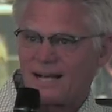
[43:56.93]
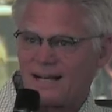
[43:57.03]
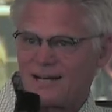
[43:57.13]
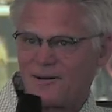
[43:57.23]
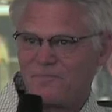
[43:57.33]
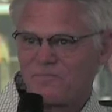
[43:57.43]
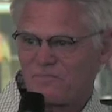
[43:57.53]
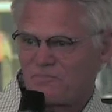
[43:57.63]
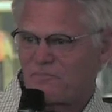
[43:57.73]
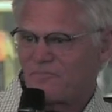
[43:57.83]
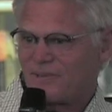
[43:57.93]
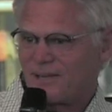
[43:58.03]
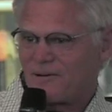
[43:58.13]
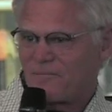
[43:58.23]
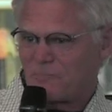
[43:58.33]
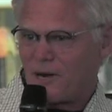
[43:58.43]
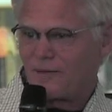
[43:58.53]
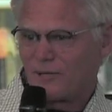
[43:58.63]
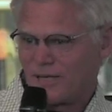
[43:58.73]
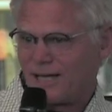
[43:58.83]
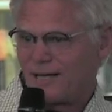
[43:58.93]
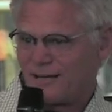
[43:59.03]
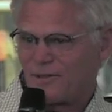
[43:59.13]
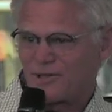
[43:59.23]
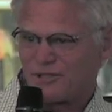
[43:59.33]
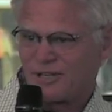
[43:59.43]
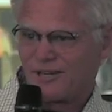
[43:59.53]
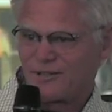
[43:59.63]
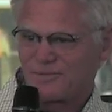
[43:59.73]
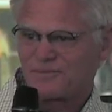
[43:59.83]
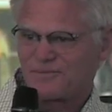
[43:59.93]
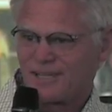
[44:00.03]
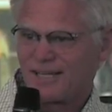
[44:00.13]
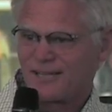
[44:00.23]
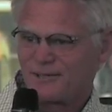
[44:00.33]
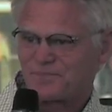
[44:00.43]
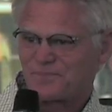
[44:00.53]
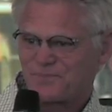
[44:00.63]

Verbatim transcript: Um, probably, yeah, I think so. You know?